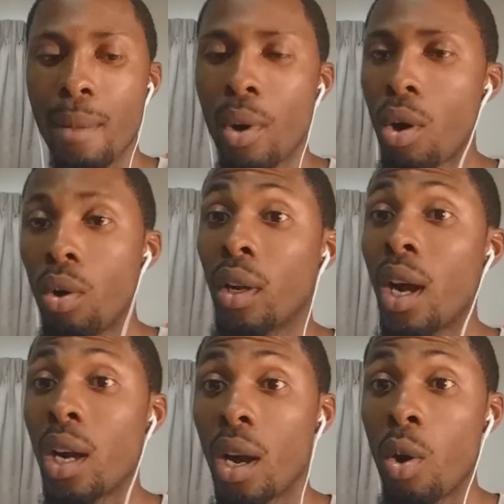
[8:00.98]
I'm all
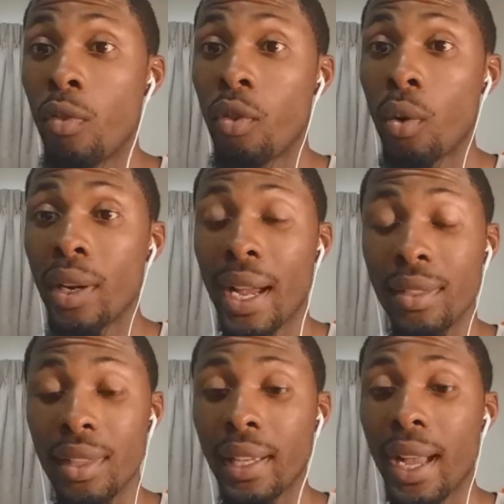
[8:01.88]
gung-ho for it.
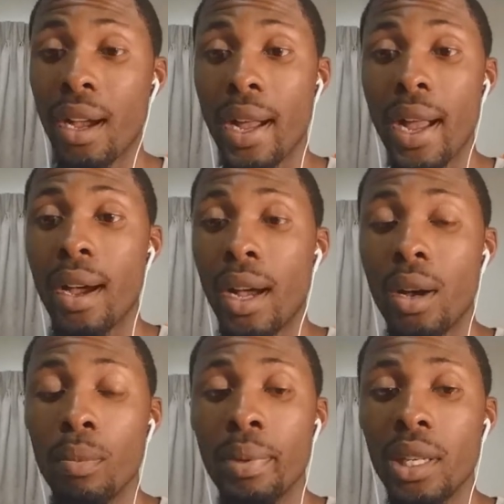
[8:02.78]
I think
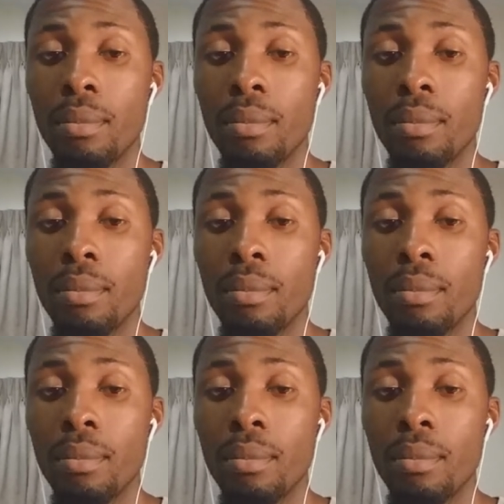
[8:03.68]
I'll